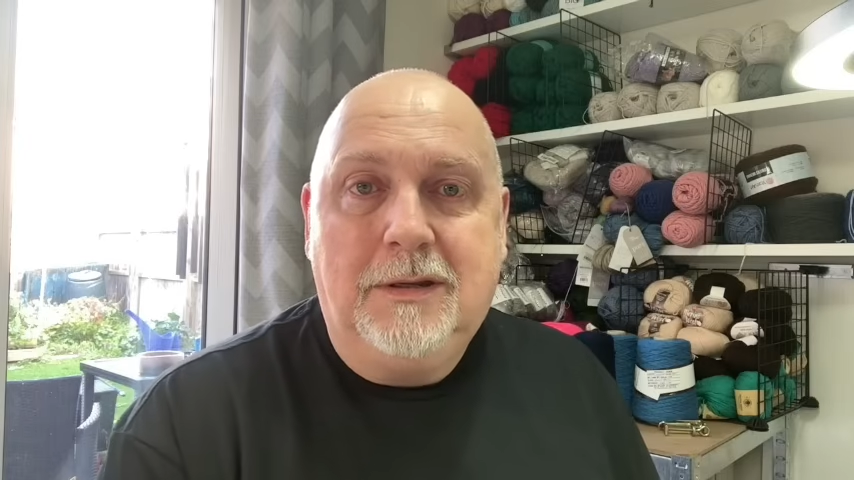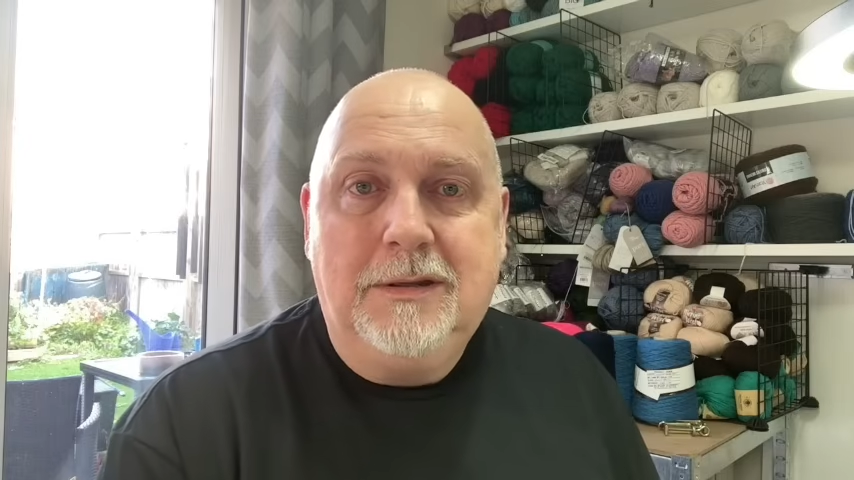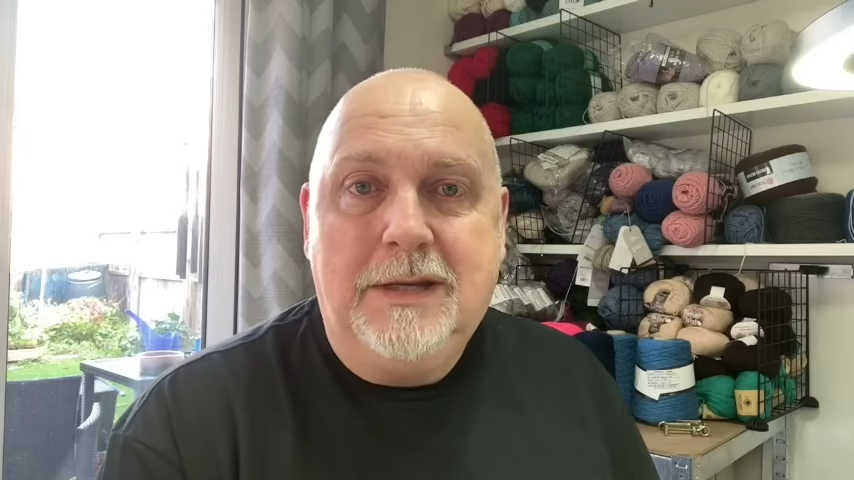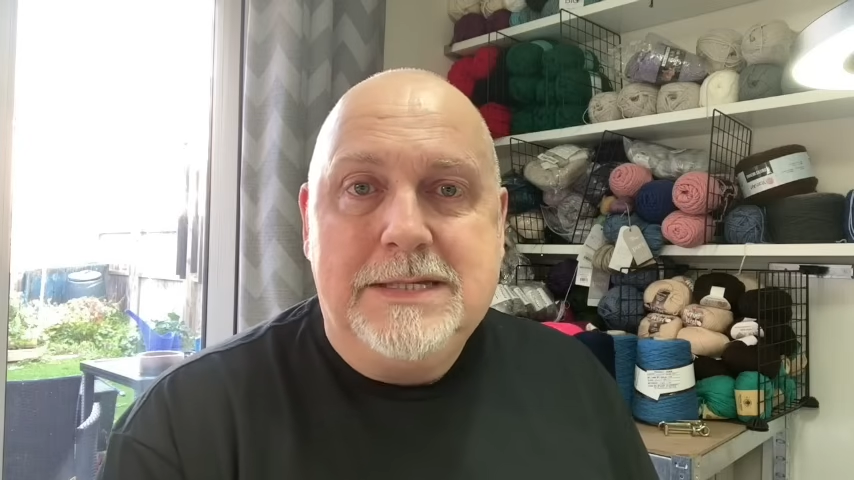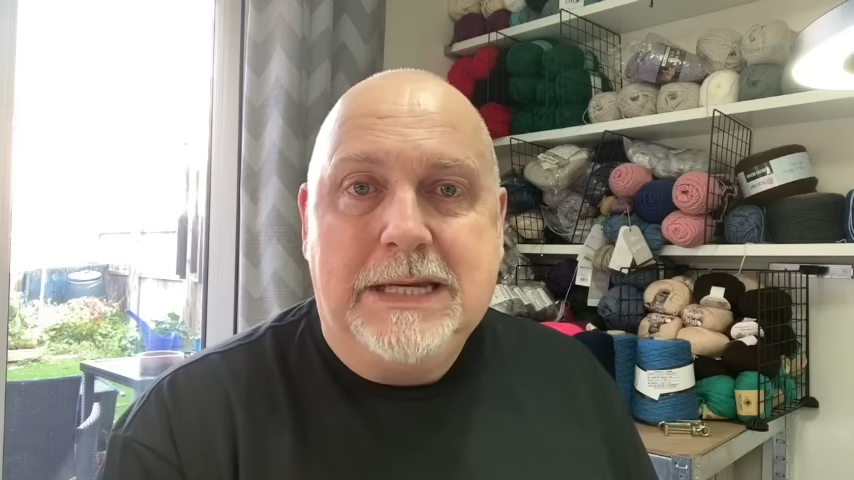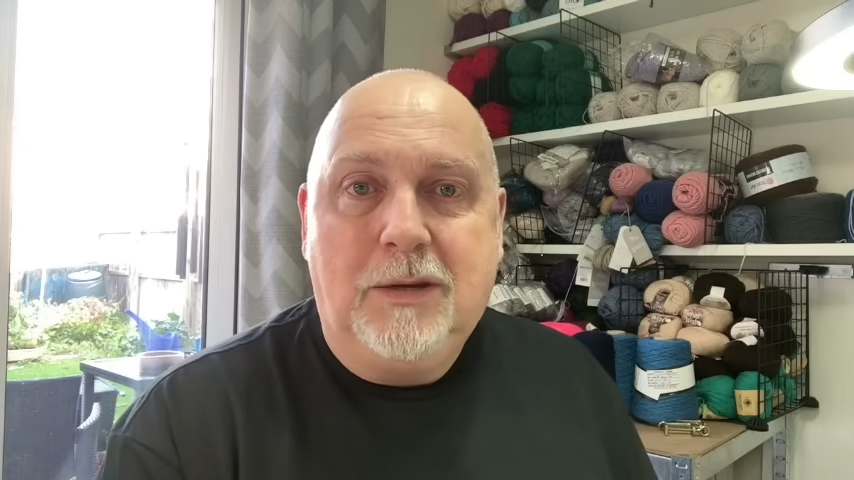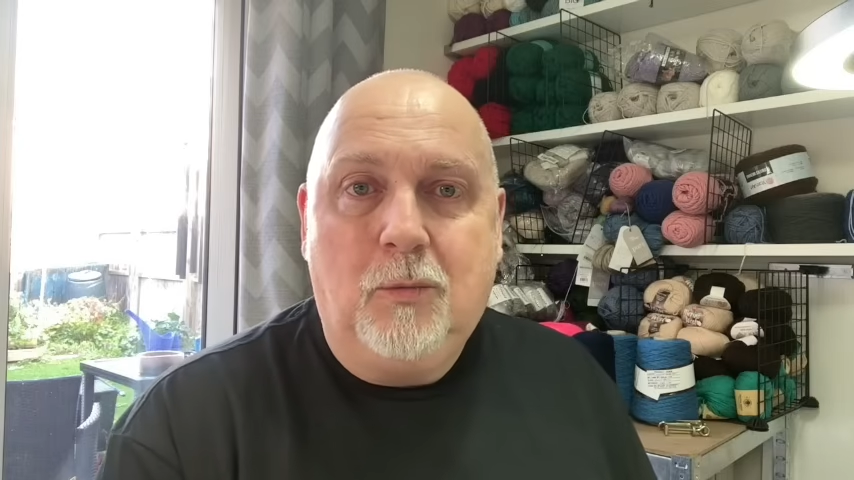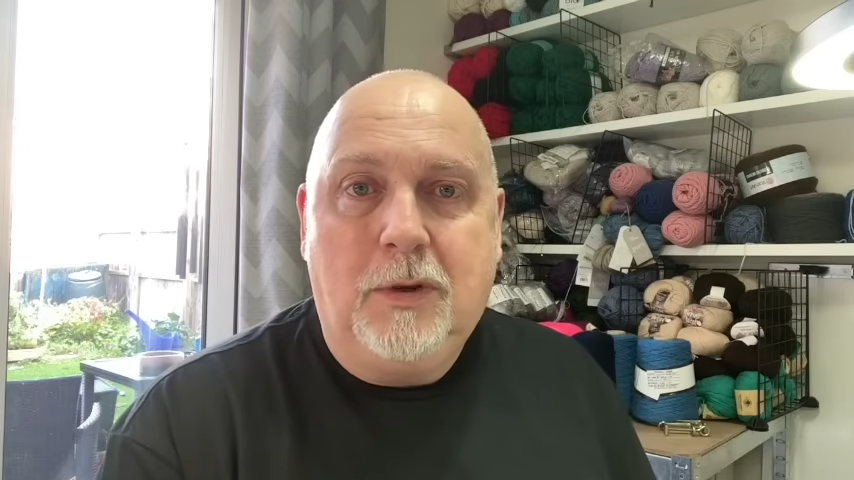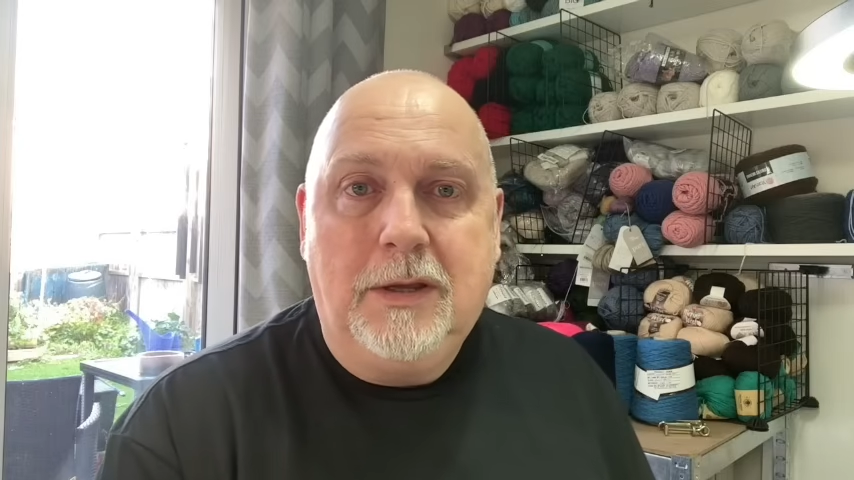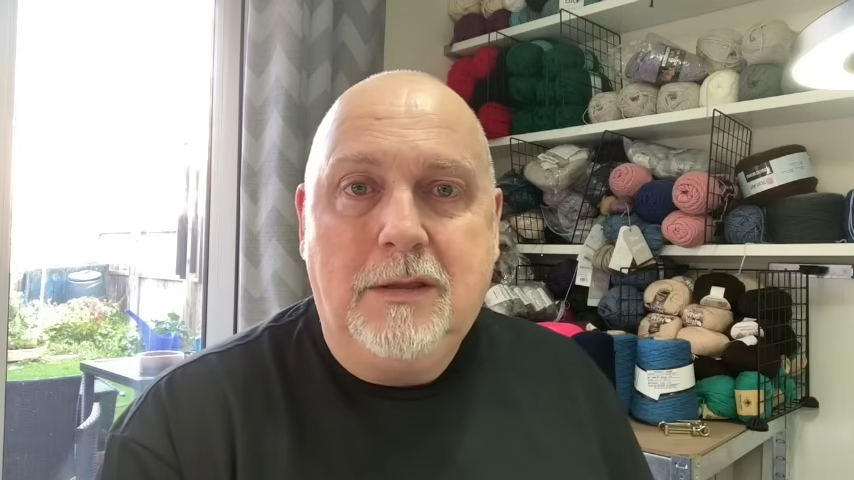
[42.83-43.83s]
knitting
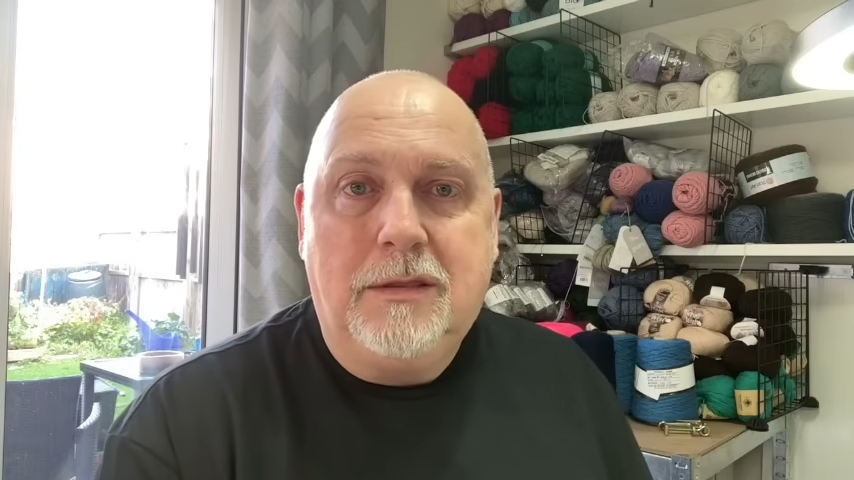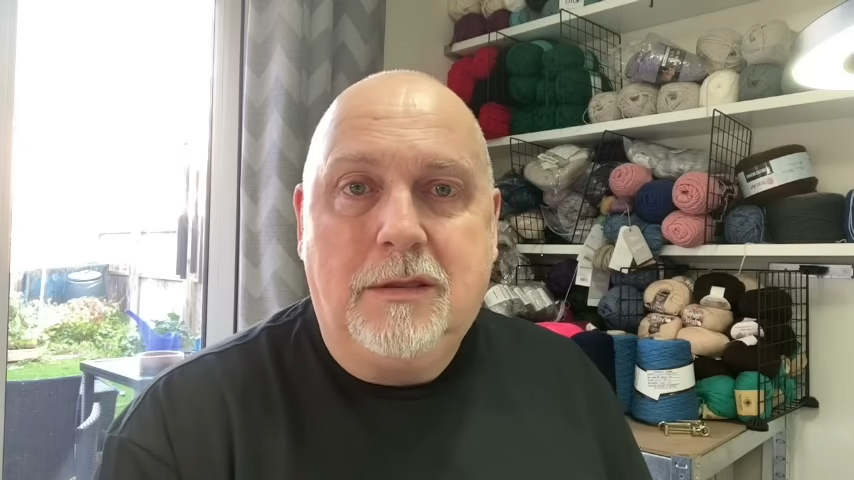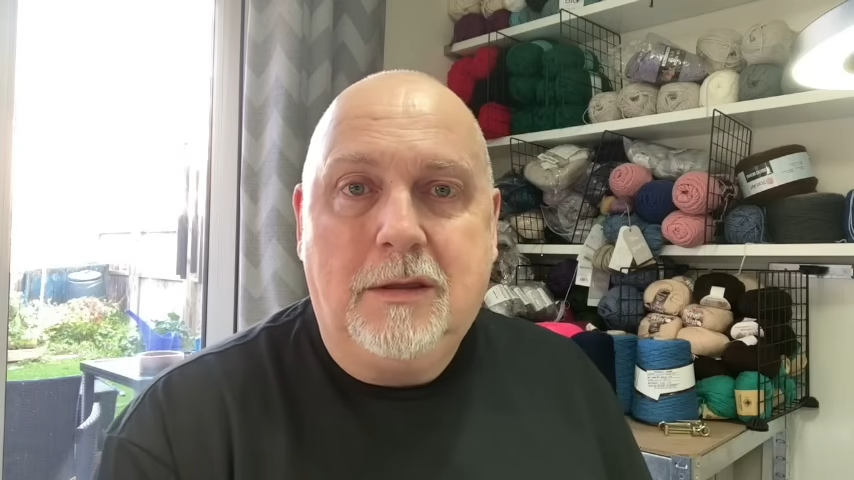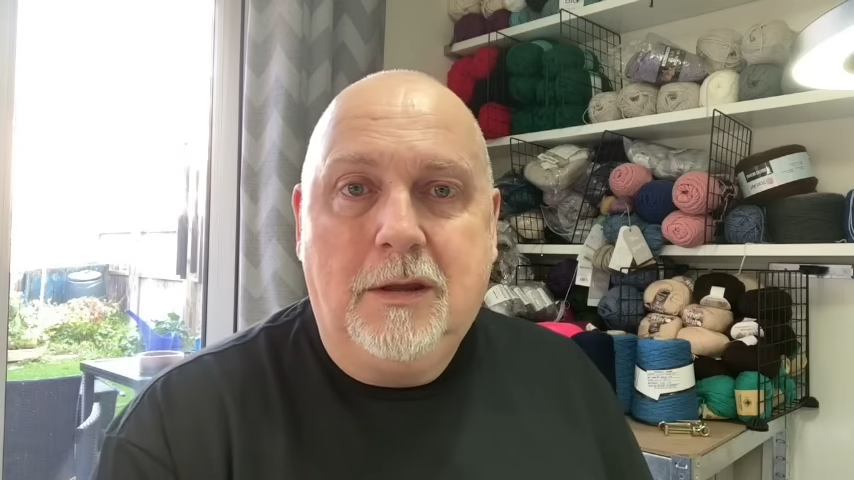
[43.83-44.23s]
with